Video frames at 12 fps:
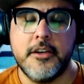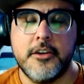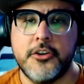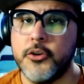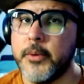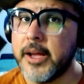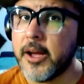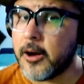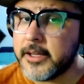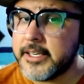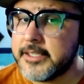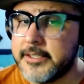During
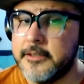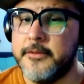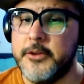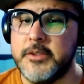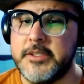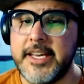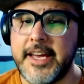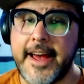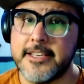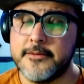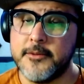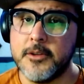all his interviews, he
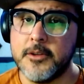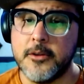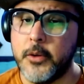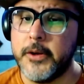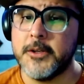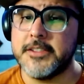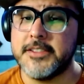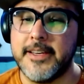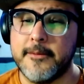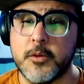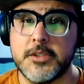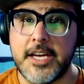asked for a lawyer
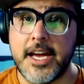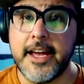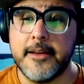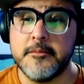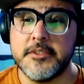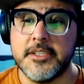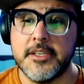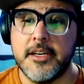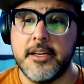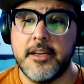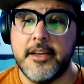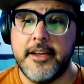several times.
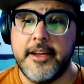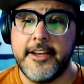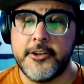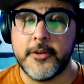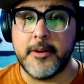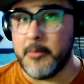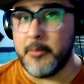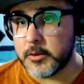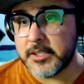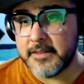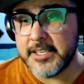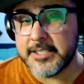And during most
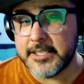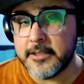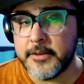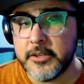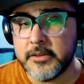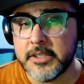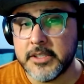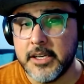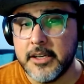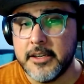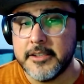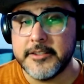of these interviews,
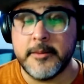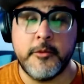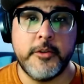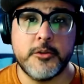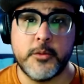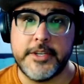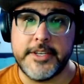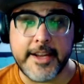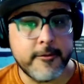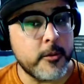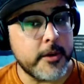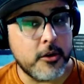some of which were
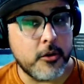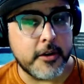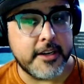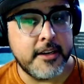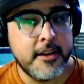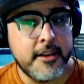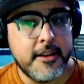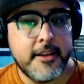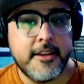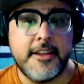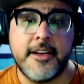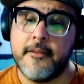never recorded,
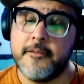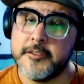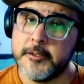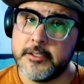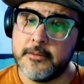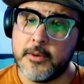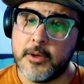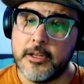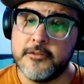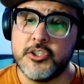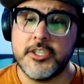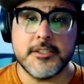the officers
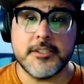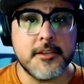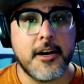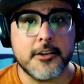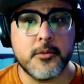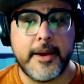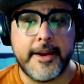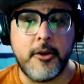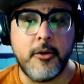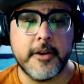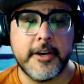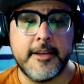involved just talked right
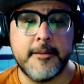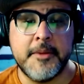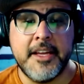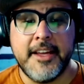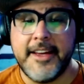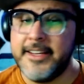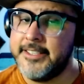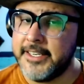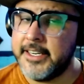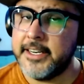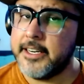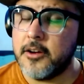over him and
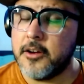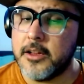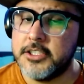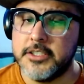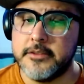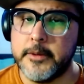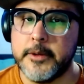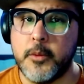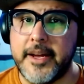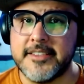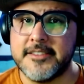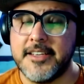didn't acknowledge his
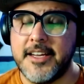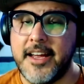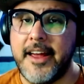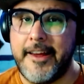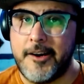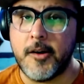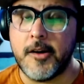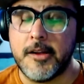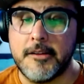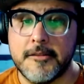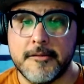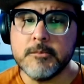request at
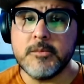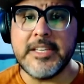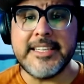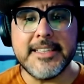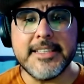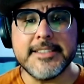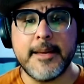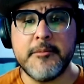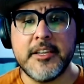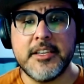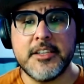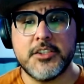all. They did the same
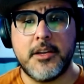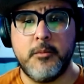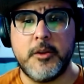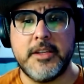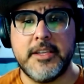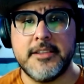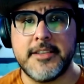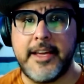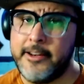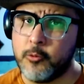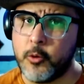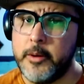thing to Sean Wilkins
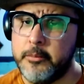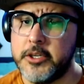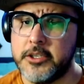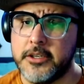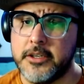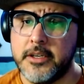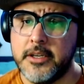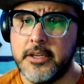and Roy Buchner.